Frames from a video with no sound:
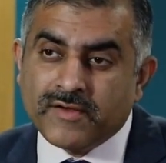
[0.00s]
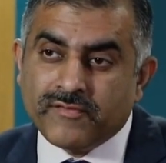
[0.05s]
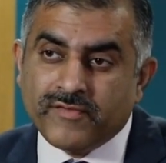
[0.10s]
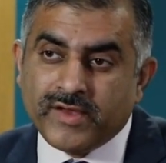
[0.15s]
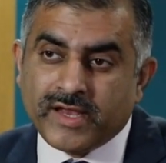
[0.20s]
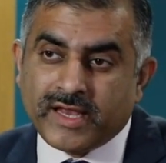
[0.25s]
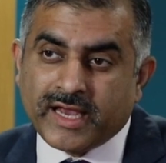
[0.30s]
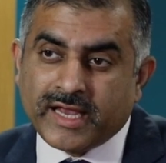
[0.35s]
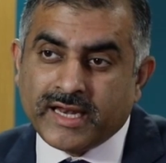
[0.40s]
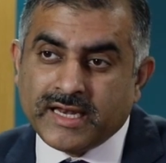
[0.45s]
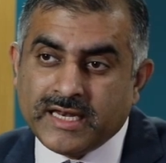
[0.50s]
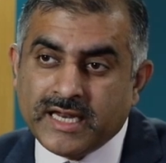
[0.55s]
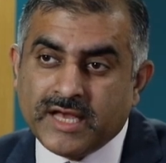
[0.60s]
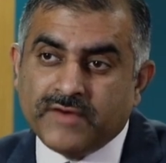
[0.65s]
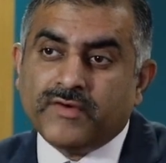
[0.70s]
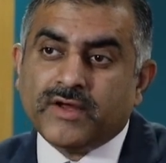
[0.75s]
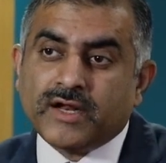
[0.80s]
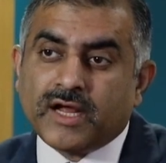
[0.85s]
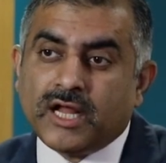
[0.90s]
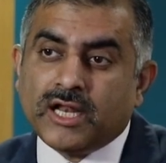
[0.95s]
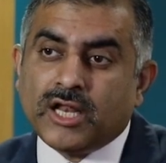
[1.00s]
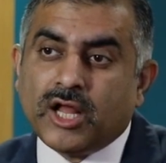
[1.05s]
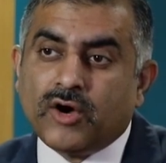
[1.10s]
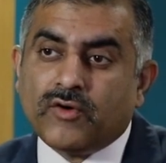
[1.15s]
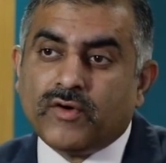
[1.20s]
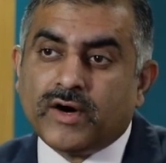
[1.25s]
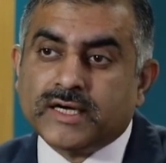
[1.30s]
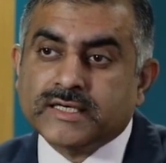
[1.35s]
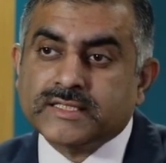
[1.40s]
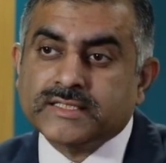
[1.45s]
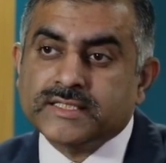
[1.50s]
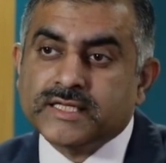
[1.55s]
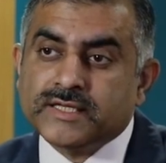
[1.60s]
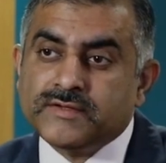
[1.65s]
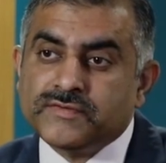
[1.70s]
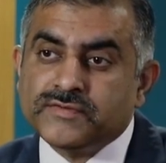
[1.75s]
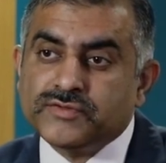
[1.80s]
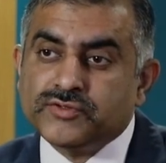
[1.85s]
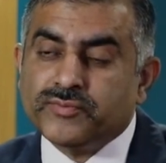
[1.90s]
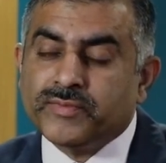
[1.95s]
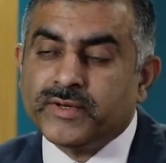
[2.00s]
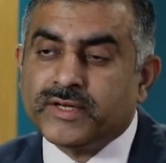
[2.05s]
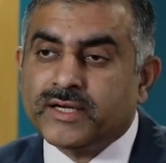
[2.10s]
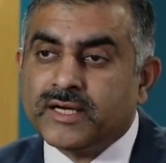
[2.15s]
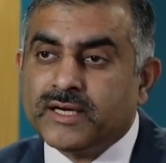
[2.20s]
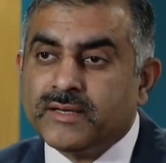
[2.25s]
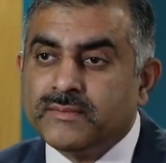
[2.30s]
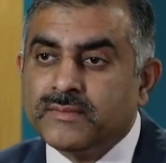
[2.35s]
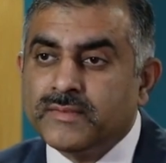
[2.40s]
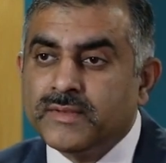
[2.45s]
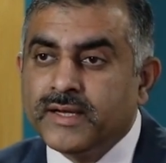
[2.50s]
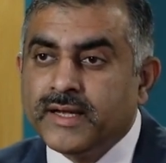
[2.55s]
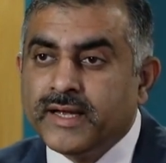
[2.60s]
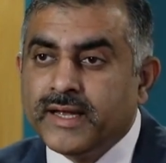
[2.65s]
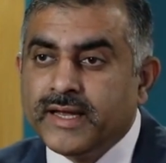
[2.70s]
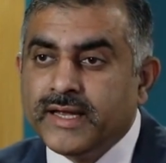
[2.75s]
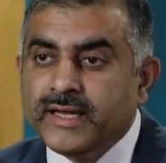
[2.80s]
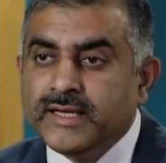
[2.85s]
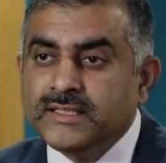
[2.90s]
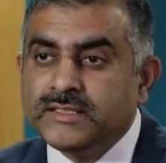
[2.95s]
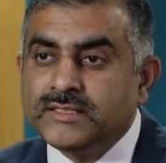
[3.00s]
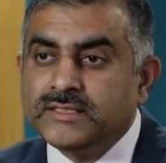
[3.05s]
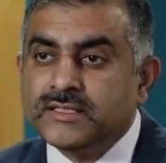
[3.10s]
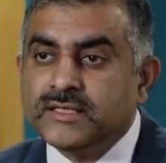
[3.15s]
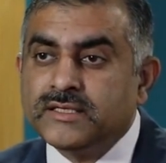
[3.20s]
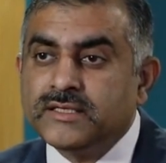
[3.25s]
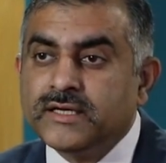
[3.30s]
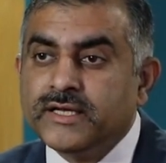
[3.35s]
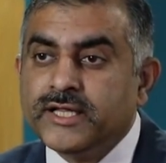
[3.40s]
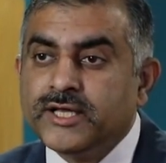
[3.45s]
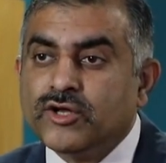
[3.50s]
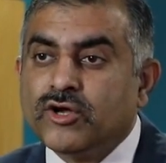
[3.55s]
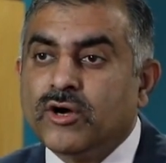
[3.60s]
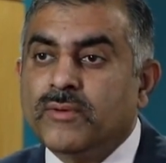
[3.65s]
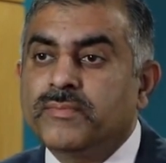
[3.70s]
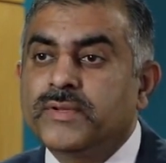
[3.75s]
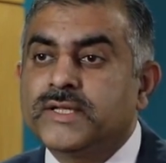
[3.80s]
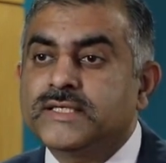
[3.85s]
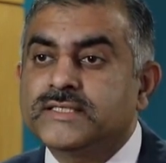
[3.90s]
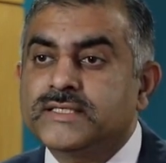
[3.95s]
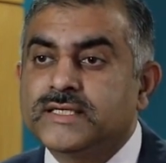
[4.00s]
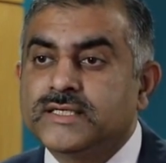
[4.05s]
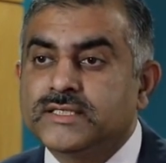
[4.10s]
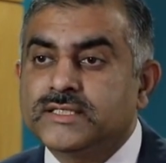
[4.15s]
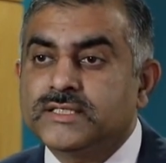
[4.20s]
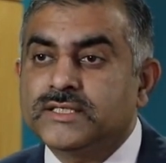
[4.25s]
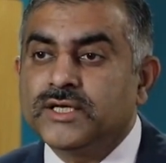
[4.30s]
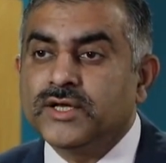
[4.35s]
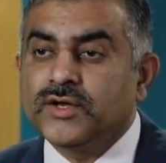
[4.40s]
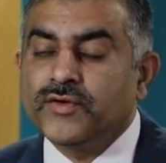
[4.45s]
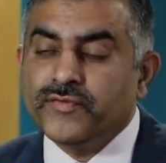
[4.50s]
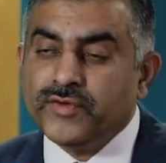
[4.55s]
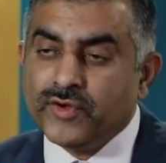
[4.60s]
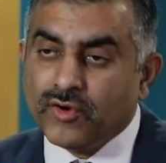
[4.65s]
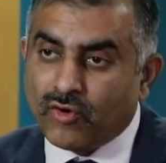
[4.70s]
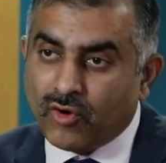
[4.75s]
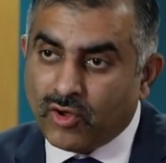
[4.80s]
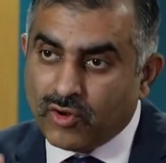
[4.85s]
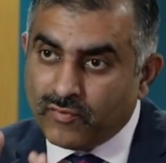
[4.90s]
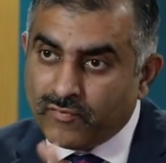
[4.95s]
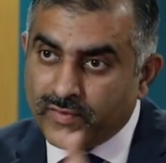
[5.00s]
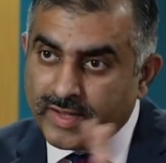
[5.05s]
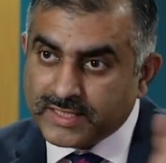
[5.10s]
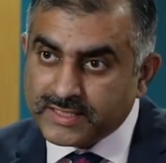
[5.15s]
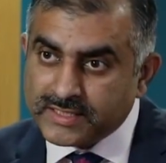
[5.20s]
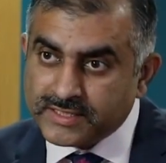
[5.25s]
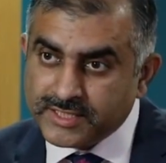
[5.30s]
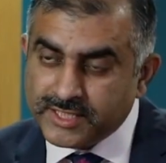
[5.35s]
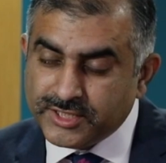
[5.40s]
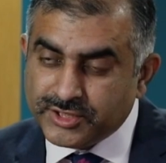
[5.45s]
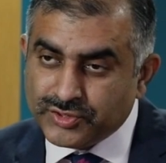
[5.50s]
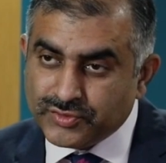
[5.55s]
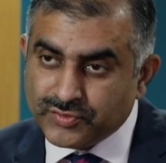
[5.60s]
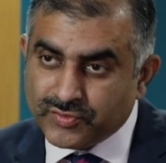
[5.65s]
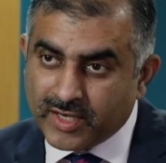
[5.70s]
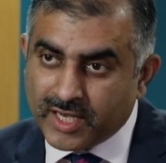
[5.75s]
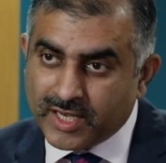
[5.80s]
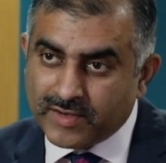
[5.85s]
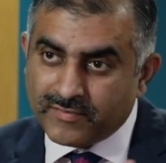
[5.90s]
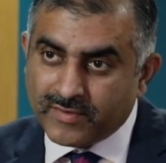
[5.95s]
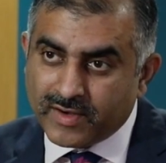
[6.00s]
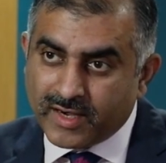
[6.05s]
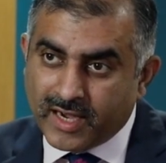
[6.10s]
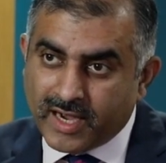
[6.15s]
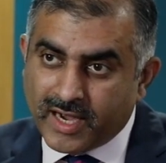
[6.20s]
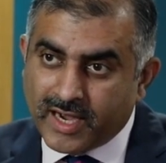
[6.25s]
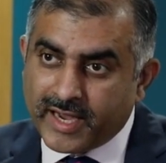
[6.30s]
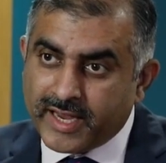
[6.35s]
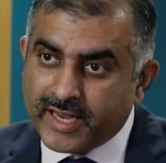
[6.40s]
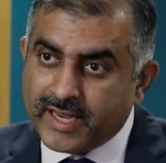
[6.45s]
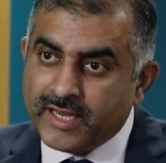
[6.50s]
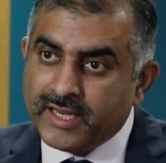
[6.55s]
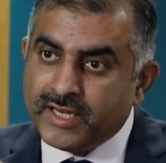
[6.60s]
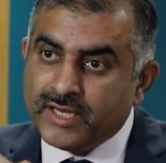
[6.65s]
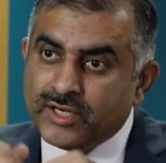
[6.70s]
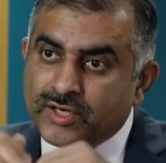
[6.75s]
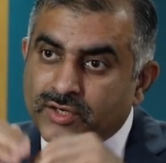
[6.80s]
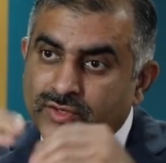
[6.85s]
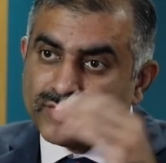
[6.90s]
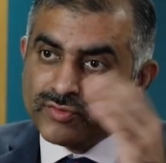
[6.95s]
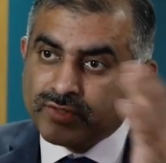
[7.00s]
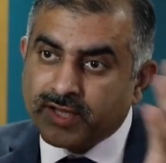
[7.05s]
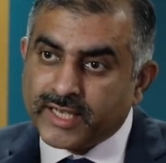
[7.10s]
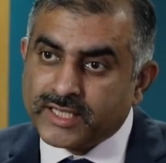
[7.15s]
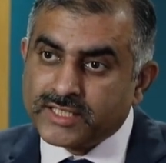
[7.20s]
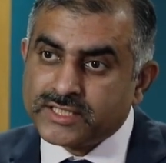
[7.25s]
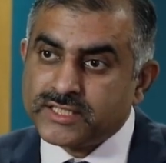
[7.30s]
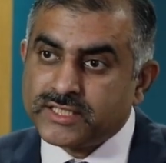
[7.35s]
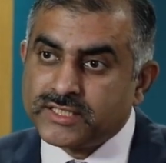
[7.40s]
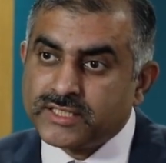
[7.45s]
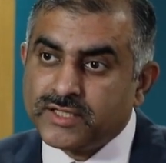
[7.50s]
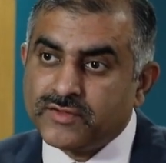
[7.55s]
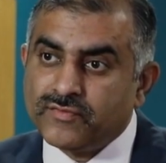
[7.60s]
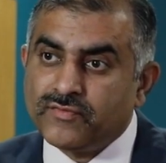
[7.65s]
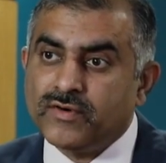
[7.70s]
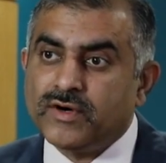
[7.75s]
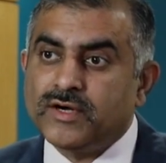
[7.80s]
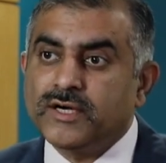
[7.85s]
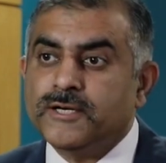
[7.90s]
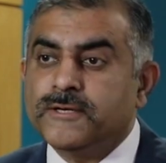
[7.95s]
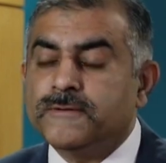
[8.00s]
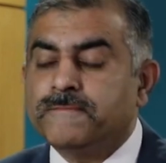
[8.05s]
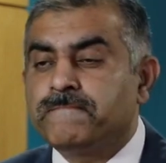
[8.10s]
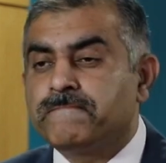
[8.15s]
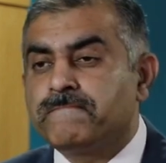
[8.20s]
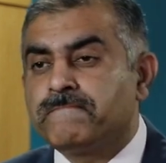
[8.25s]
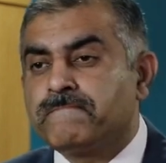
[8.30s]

We can never allow ourselves to become internally complacent. We always need to have an eye to the external world.